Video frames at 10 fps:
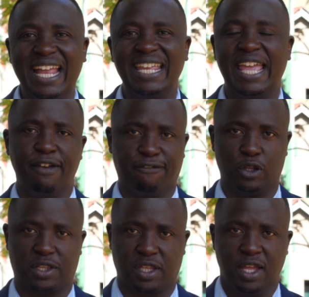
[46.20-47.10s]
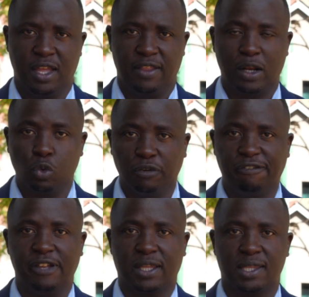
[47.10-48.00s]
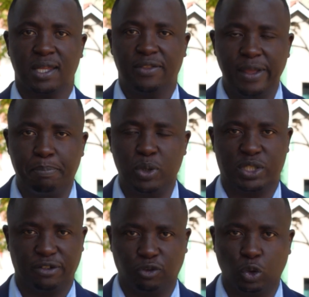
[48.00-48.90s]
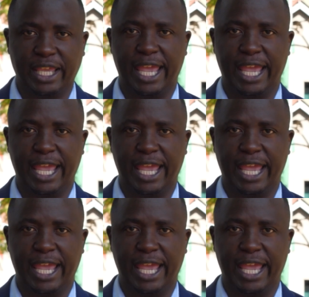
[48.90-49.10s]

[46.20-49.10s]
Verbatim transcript: any efforts that will fix the beautiful